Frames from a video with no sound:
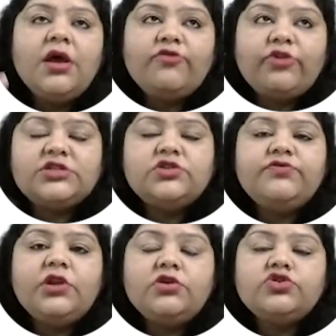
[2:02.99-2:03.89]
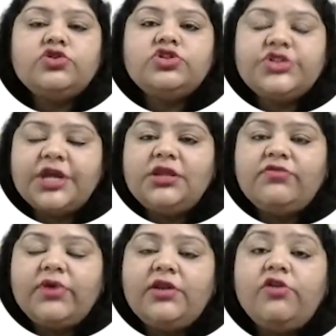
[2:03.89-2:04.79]
First of all, you should check
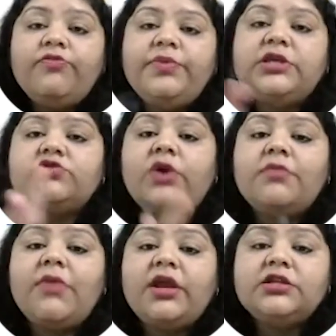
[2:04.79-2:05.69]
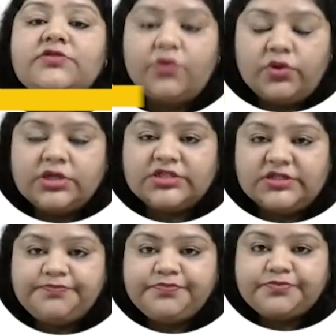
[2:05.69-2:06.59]
the value of b square minus
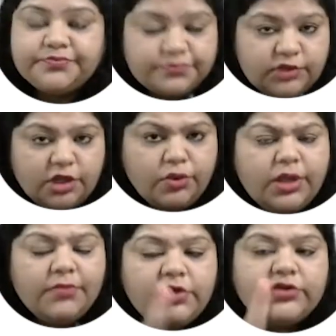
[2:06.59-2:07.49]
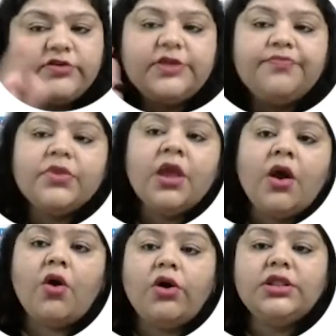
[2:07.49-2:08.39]
4ac. Okay, because see,
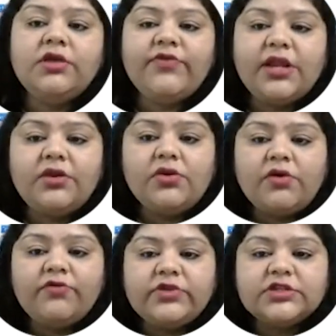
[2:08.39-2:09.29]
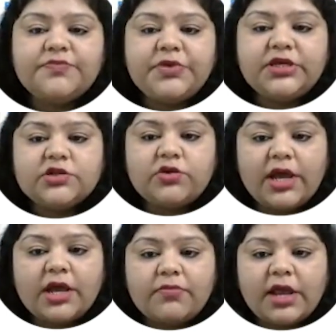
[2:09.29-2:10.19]
on the value of this b
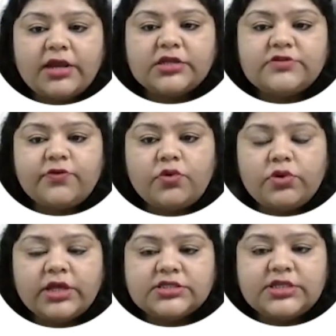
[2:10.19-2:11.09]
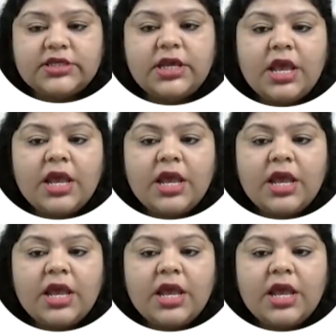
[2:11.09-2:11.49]
square minus 4ac,